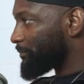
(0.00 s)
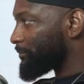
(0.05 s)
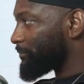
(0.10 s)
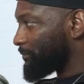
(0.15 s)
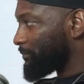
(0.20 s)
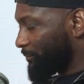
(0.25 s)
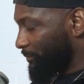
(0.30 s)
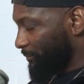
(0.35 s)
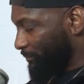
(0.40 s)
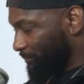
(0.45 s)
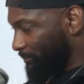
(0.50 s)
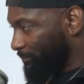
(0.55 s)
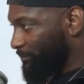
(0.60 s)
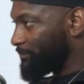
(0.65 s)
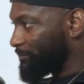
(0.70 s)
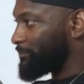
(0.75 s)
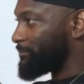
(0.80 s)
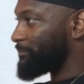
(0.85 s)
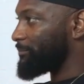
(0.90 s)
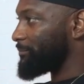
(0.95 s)

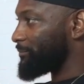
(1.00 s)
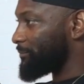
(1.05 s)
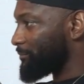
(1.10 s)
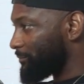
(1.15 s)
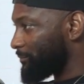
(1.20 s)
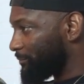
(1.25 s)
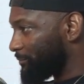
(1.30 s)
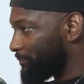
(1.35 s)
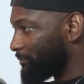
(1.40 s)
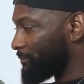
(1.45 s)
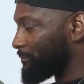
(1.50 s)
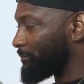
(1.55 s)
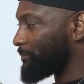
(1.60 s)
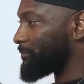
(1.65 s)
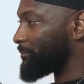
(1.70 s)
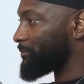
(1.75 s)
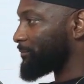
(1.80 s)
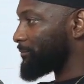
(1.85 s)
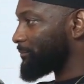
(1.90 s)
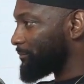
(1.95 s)
allowing me to see what mm-hmm.
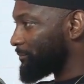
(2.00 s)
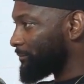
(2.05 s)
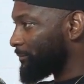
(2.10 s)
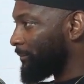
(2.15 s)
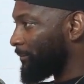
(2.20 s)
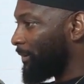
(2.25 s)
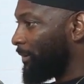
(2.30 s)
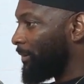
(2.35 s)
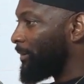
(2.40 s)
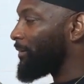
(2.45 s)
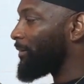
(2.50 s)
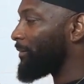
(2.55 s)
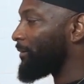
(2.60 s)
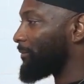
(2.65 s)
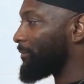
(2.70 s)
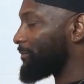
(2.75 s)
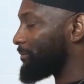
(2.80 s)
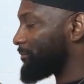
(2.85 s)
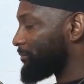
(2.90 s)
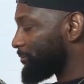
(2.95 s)
people see
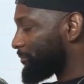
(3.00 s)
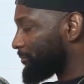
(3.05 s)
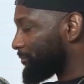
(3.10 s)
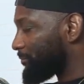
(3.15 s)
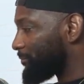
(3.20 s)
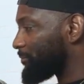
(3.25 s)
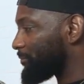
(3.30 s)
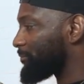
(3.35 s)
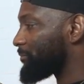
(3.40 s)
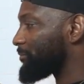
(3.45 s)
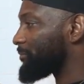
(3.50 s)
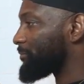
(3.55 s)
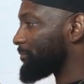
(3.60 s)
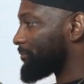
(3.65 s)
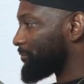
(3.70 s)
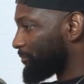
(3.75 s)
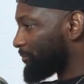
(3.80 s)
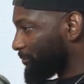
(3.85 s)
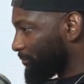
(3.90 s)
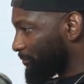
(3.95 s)
or giving me a chance to
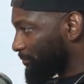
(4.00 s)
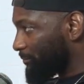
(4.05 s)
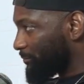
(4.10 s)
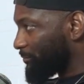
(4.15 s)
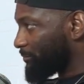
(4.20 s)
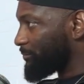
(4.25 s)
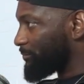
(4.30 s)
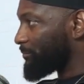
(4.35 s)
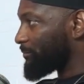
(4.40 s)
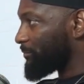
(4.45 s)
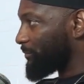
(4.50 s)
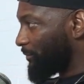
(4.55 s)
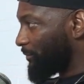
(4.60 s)
sit at their table